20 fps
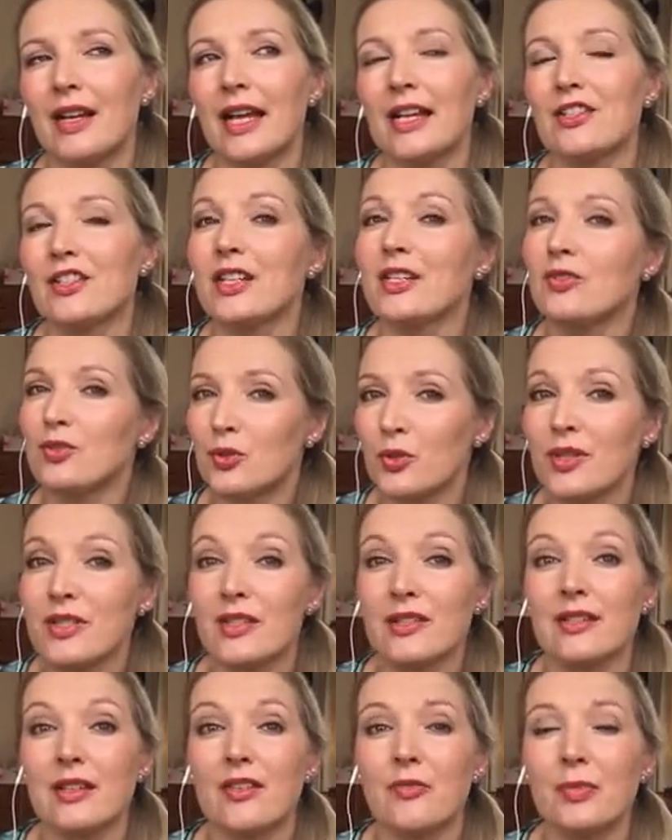she enjoys
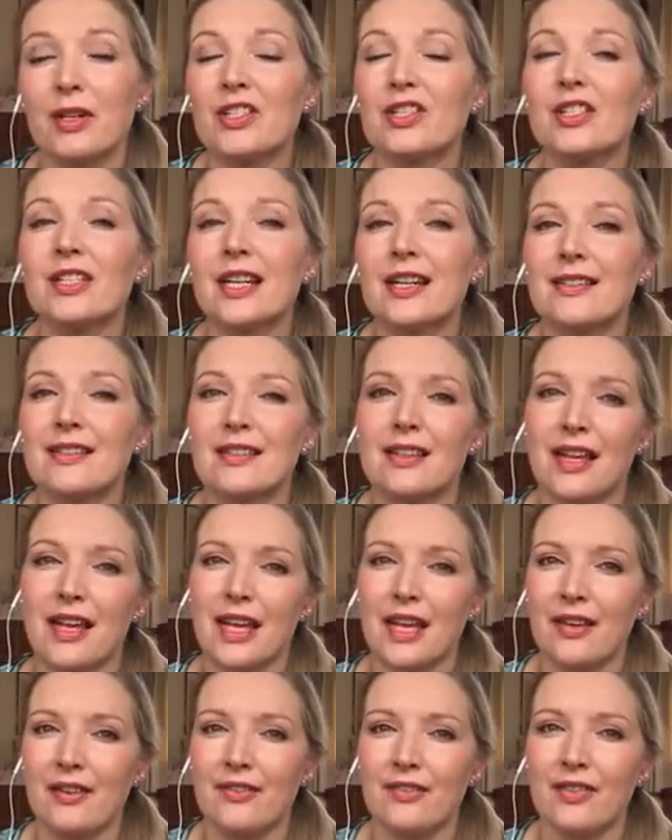herself, but she doesn't
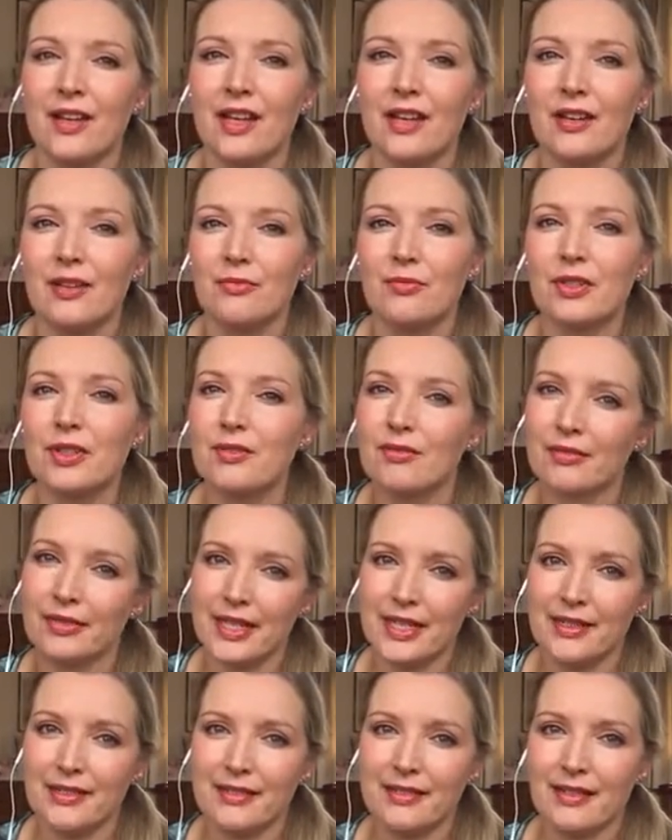have
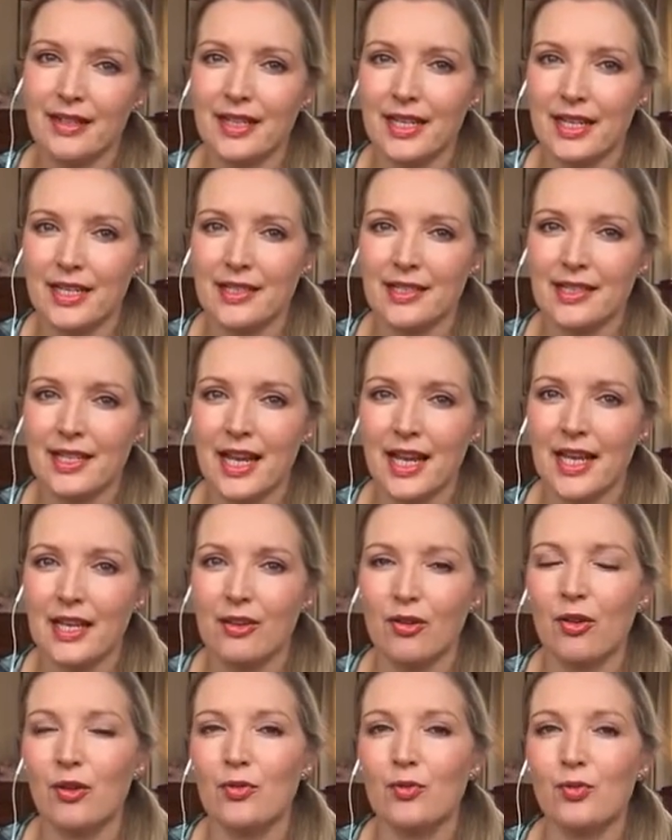regrets the next day
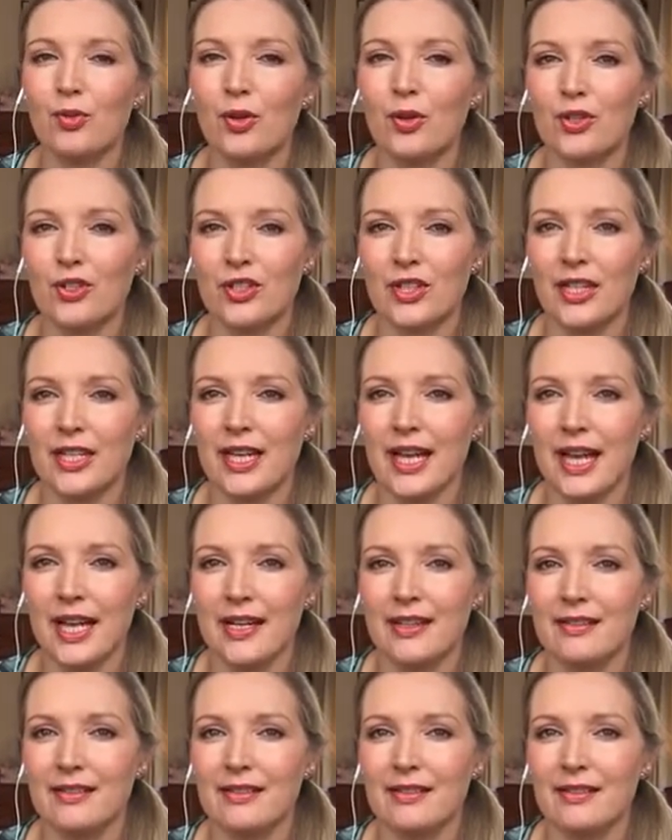on what she
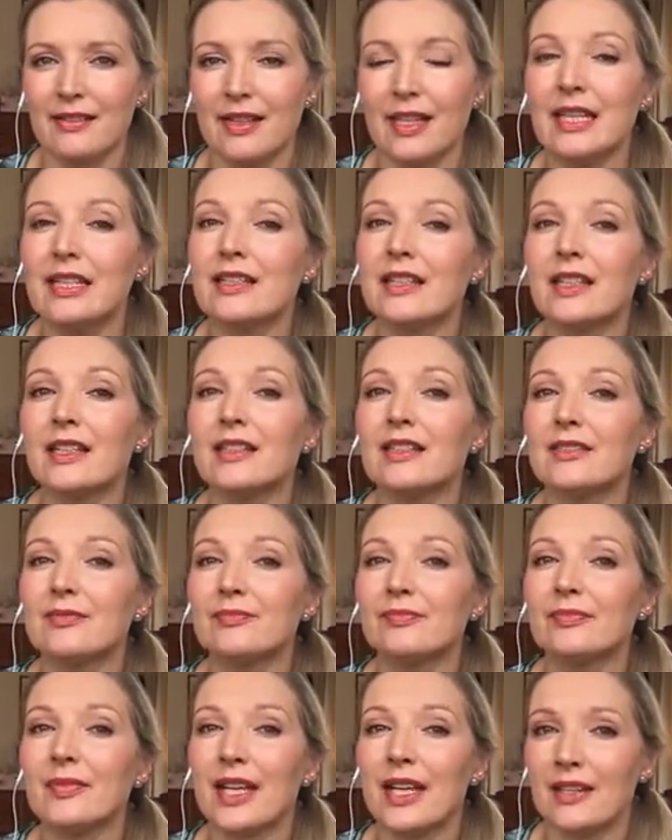has eaten
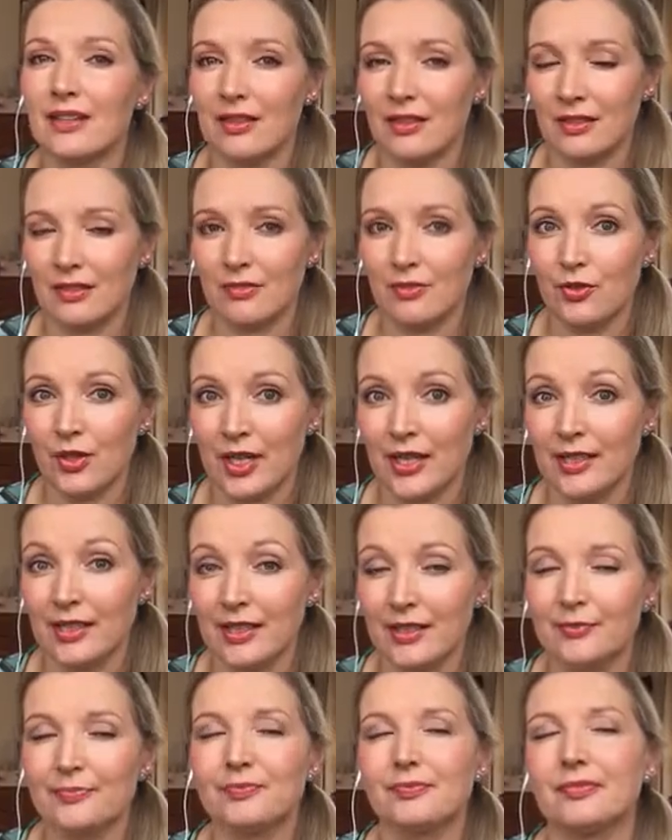and
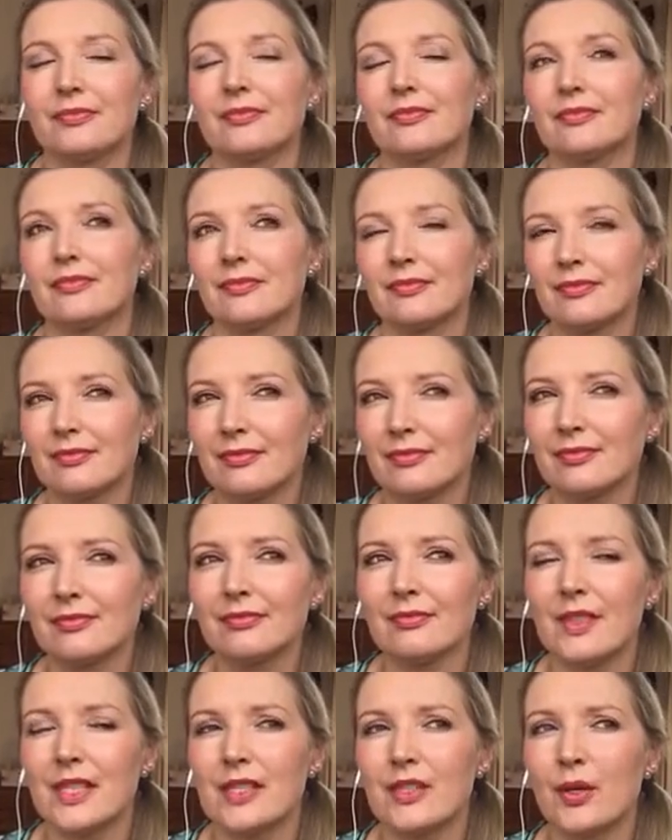drunk.
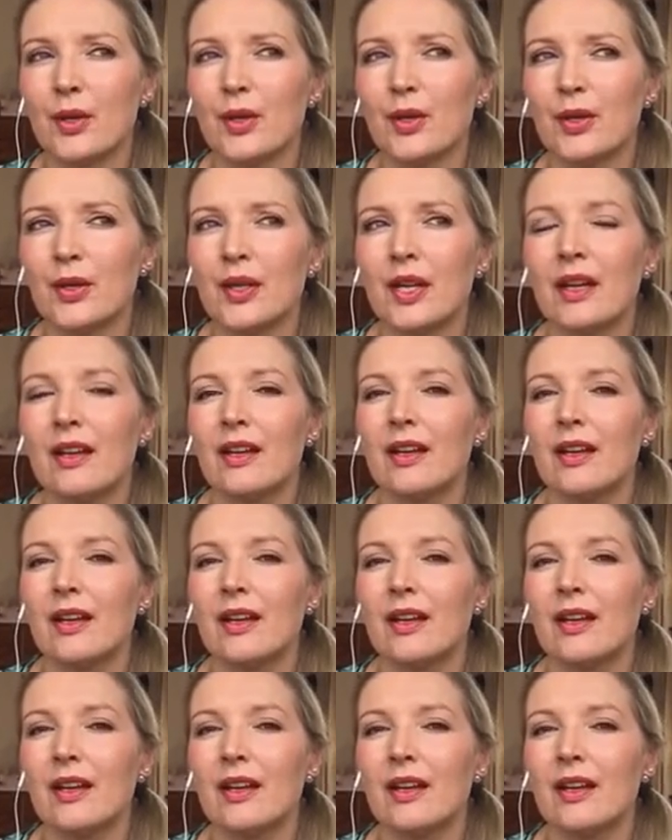So